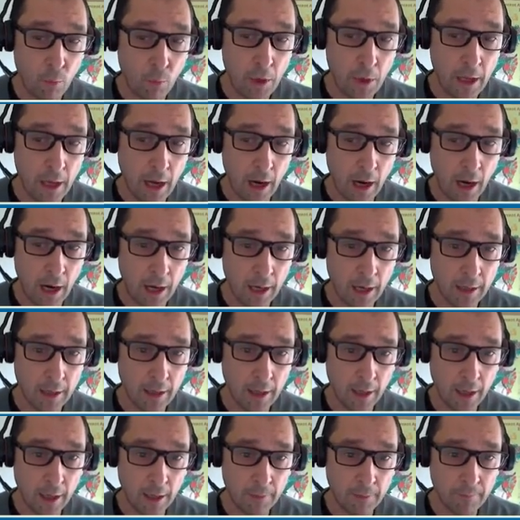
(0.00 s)
we
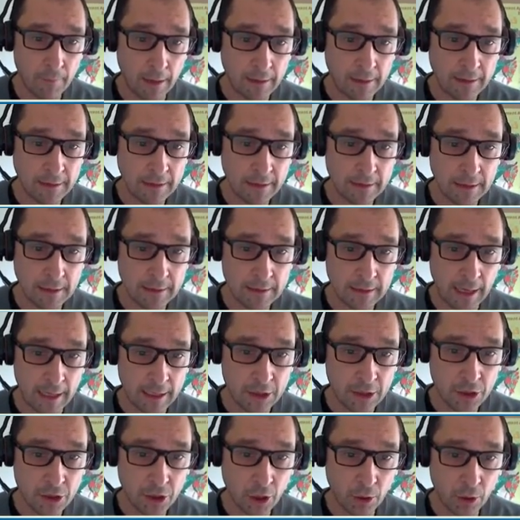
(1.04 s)
are, um, and this is the
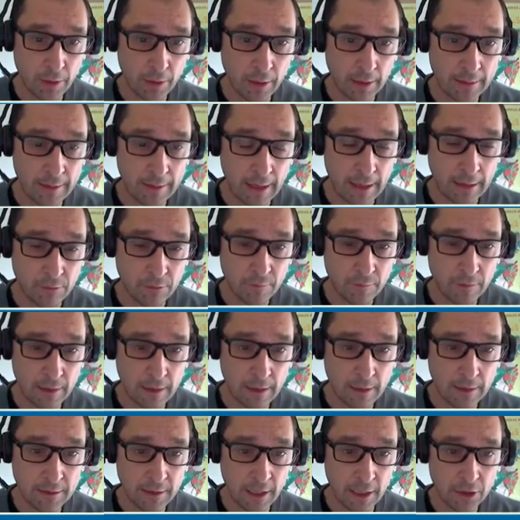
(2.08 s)
slide showing at the end of
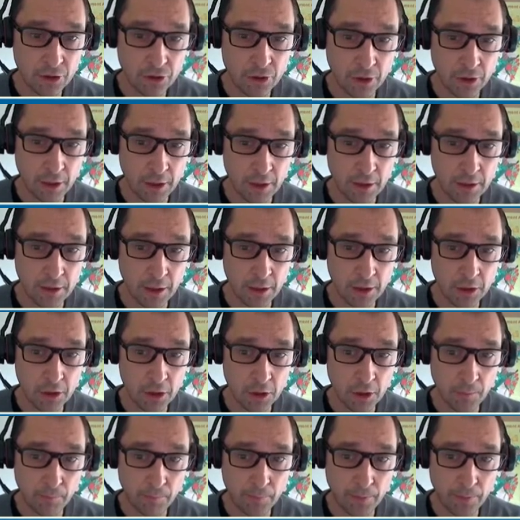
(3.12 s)
the century, the
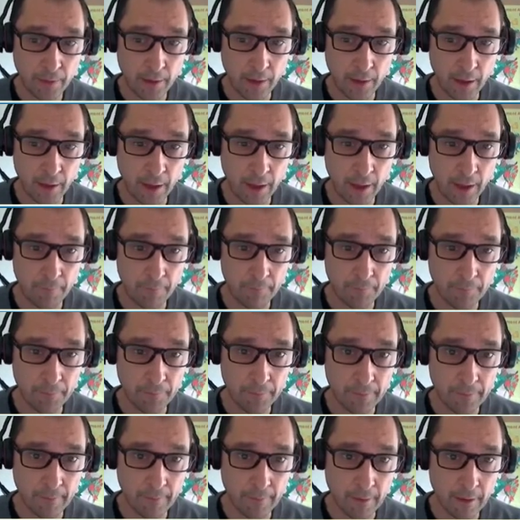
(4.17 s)
Europe
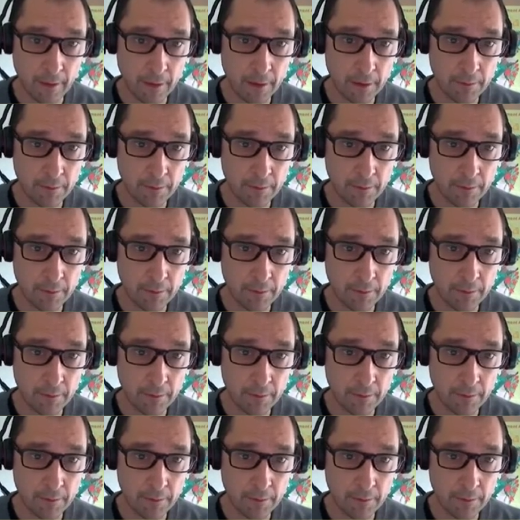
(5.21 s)
um,